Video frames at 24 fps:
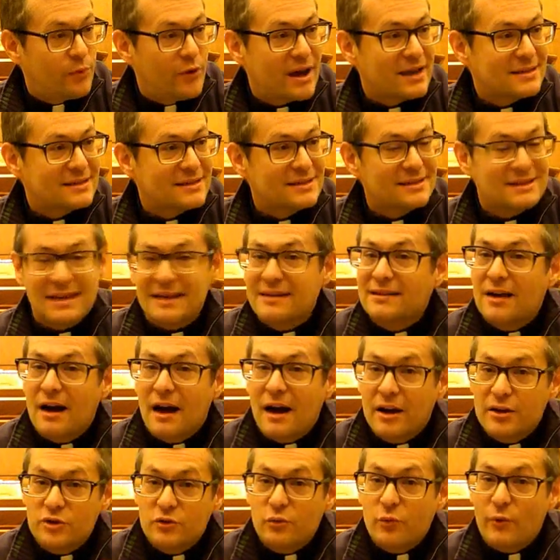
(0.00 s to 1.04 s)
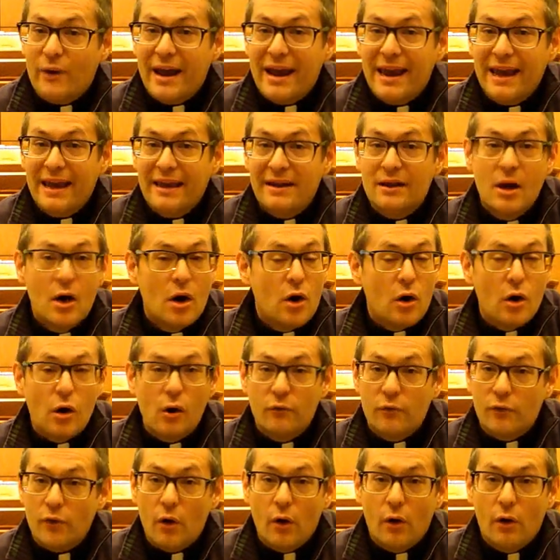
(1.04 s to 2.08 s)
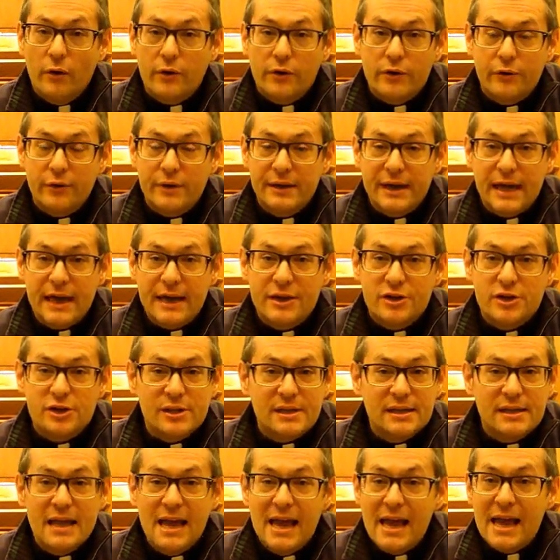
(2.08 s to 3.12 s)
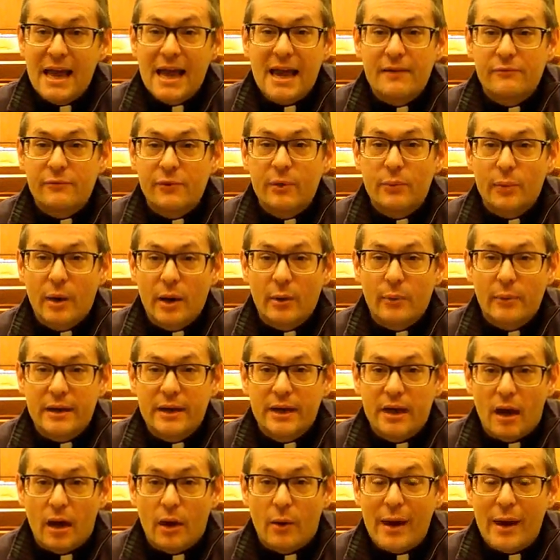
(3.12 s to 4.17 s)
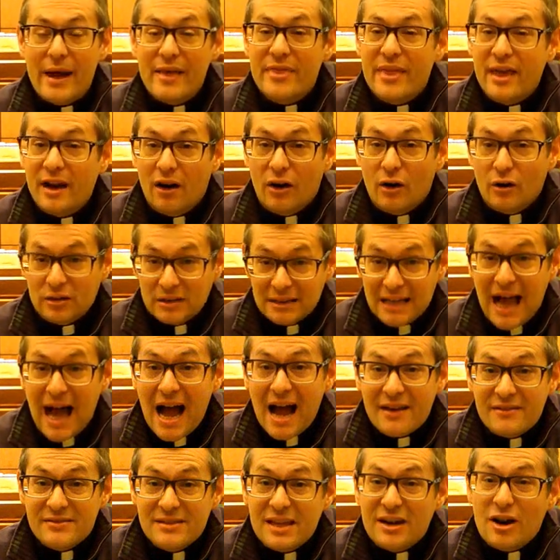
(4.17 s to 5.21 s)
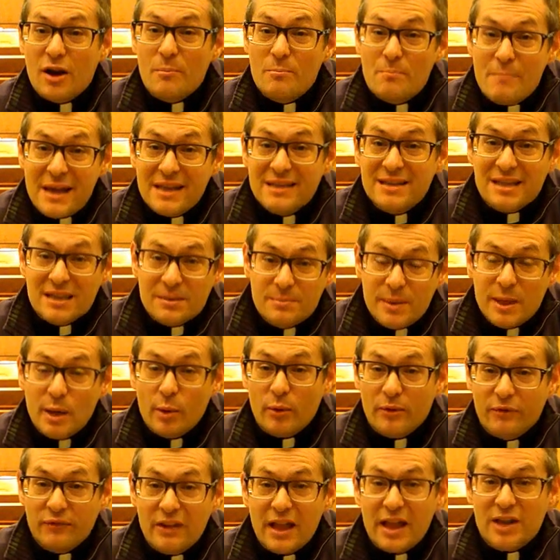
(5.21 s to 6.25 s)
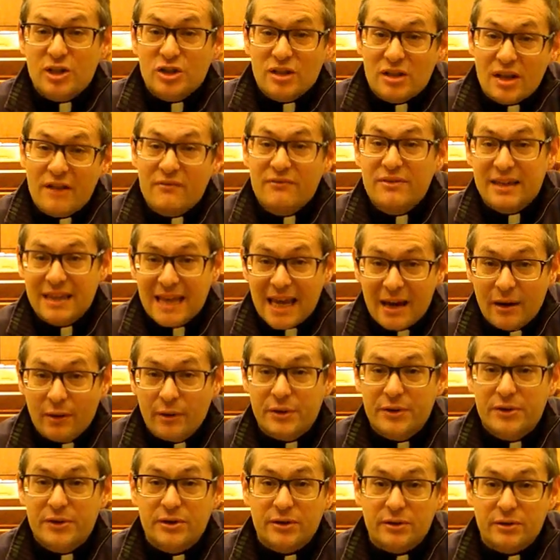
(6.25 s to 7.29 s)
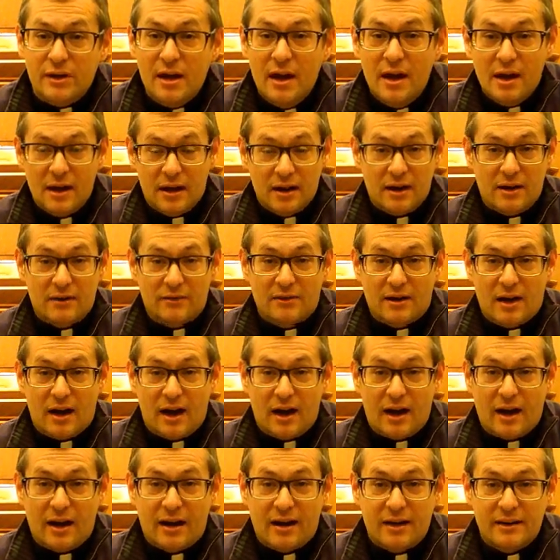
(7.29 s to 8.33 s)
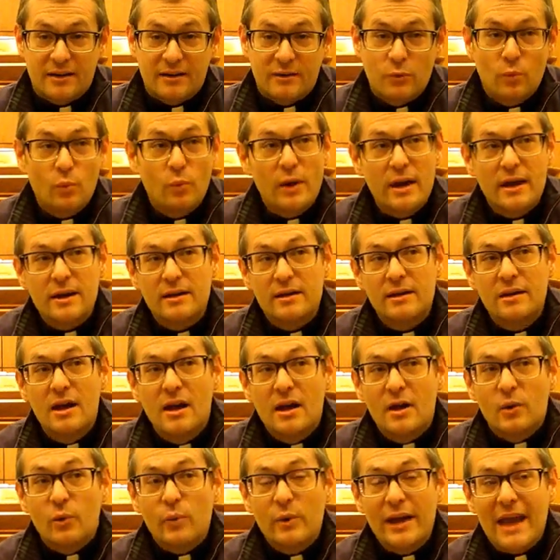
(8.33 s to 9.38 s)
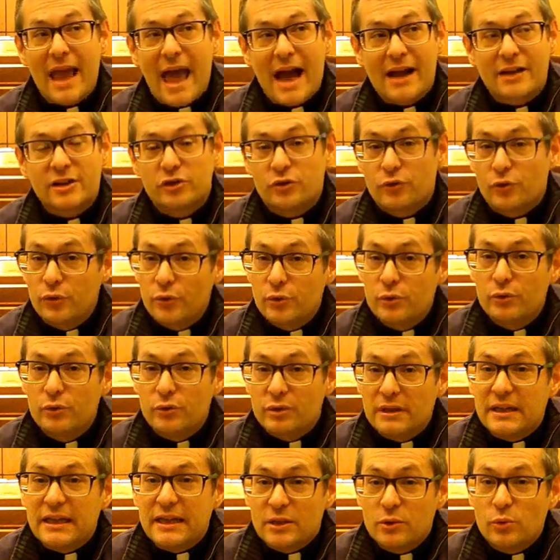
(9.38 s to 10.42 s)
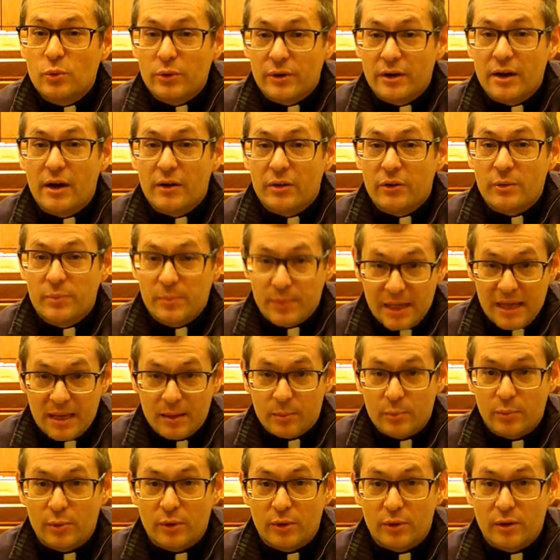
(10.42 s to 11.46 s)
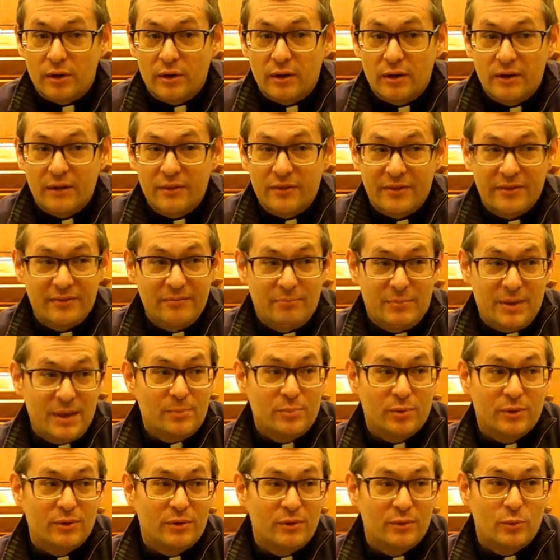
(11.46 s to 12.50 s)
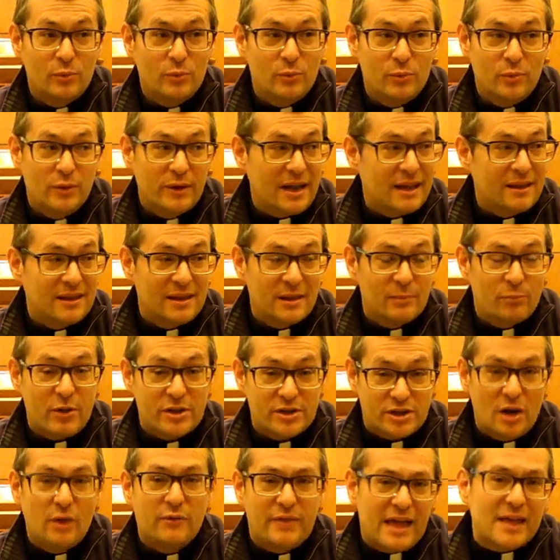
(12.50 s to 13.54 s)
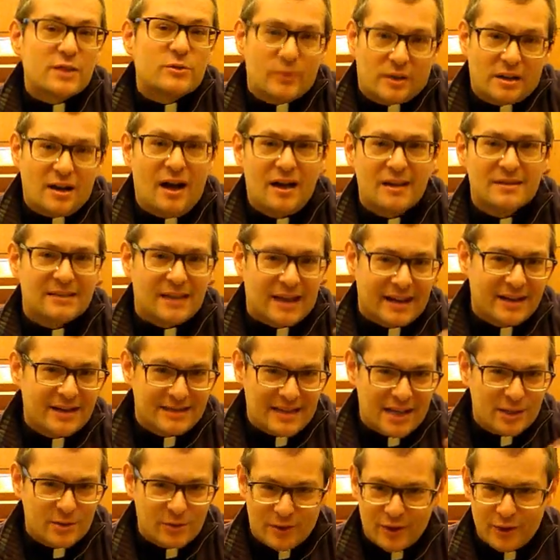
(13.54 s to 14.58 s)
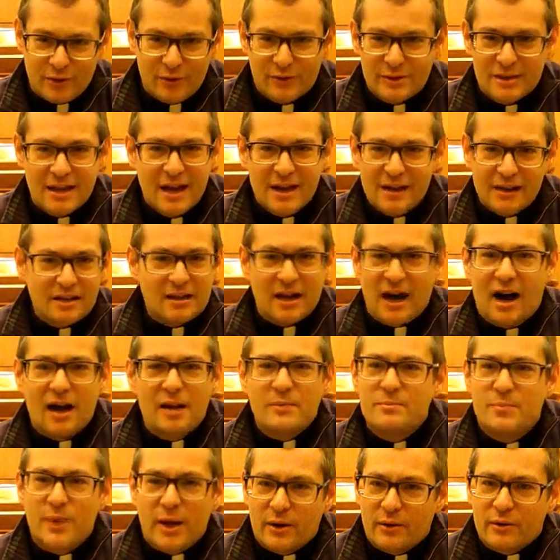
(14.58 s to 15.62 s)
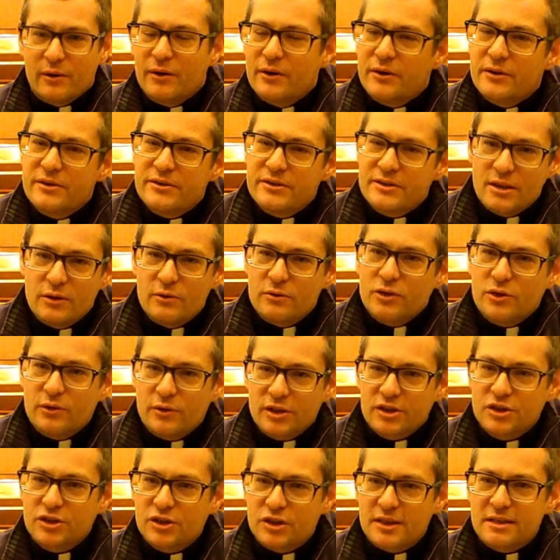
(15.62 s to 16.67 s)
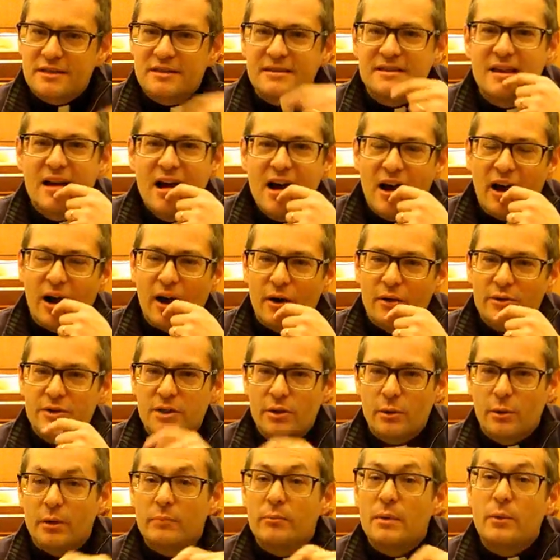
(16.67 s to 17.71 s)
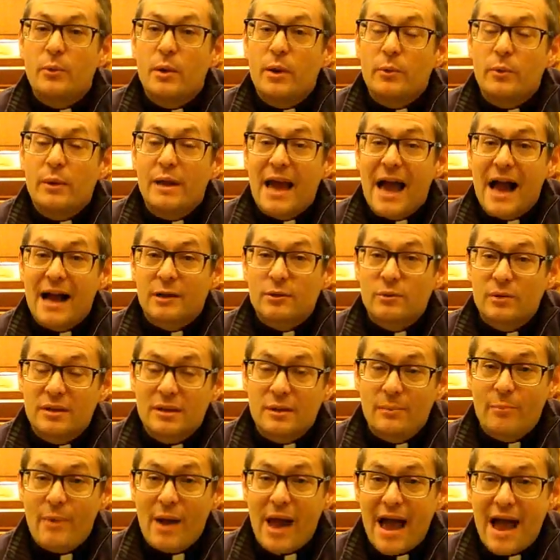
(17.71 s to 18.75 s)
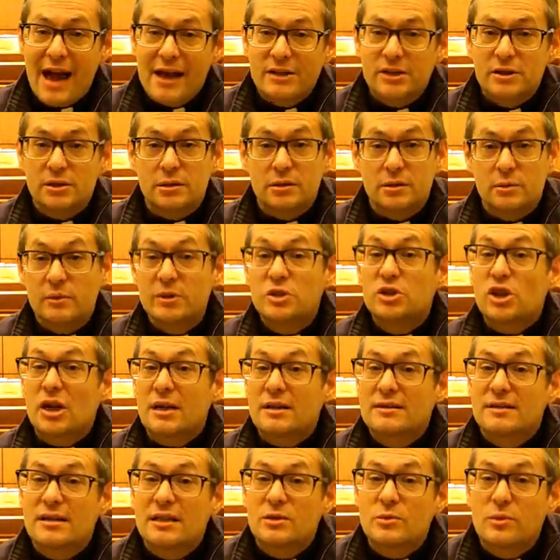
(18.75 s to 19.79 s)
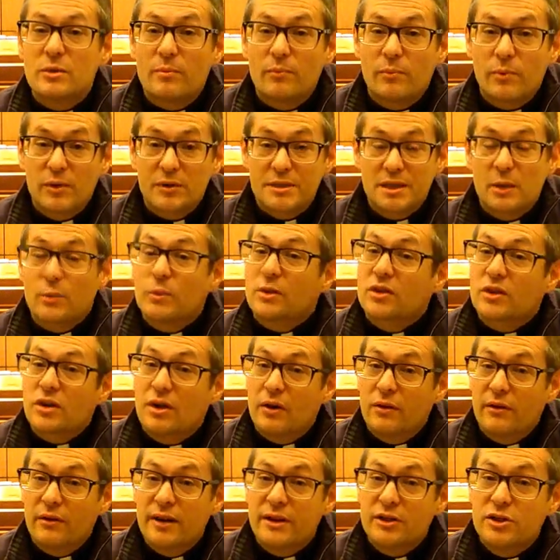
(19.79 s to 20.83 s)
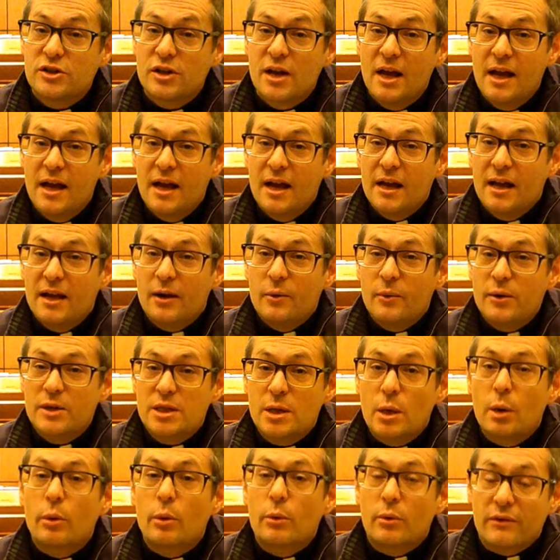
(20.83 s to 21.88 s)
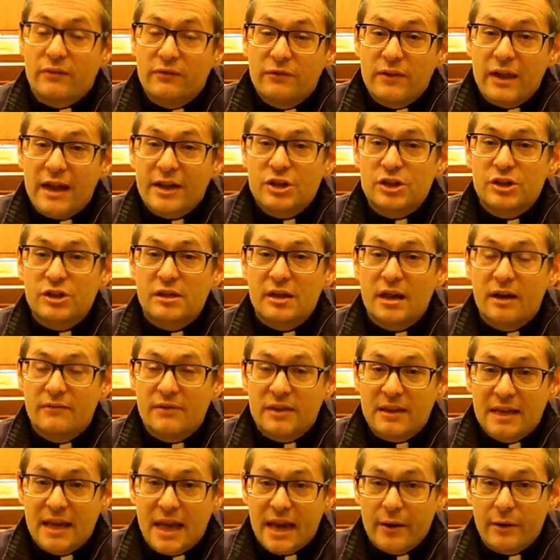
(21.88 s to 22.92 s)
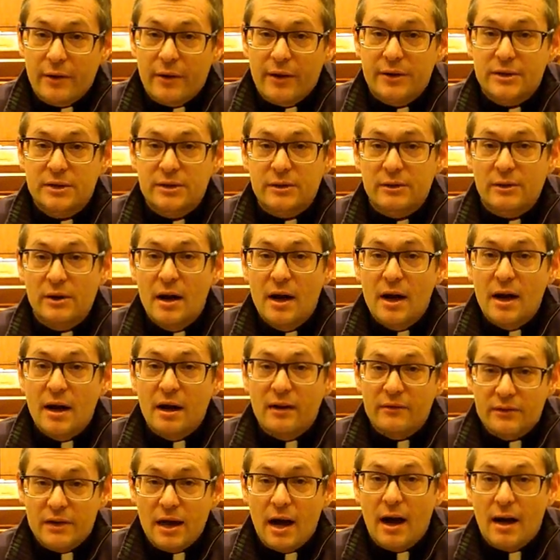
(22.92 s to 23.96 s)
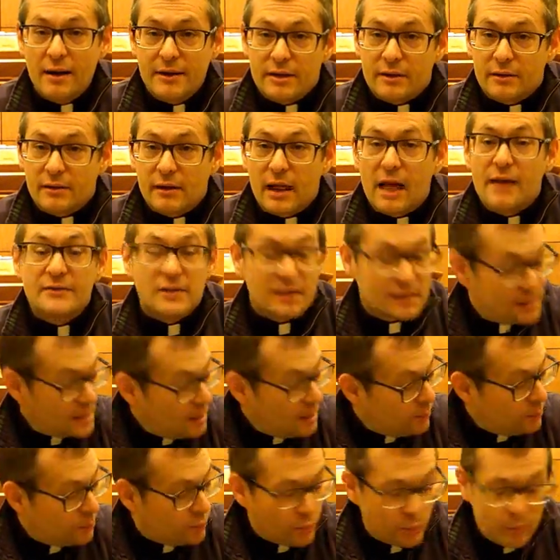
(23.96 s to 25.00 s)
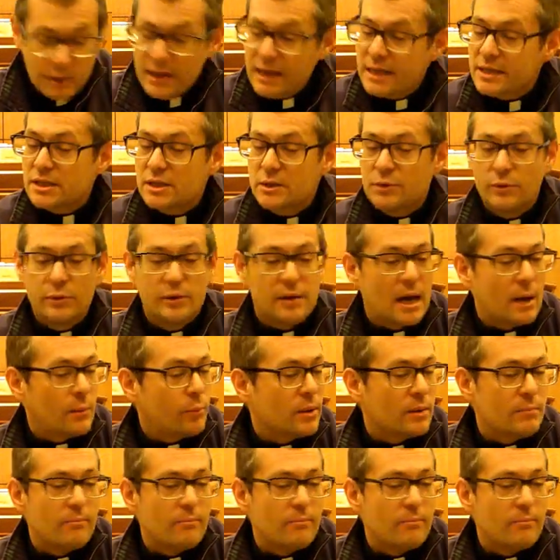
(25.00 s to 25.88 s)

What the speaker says: presence and God's reign over all creation everywhere we go, and that our lives then are meant to be a reflection of the character of God. When we act cruelly toward other people, people will get the impression, oh, that's what God's like, because that's what those God-bearers, those Christians are showing me. When we act with compassion, with justice, with mercy, with courage, we show a reflection of the character of God in our lives. And yep, we screwed up. We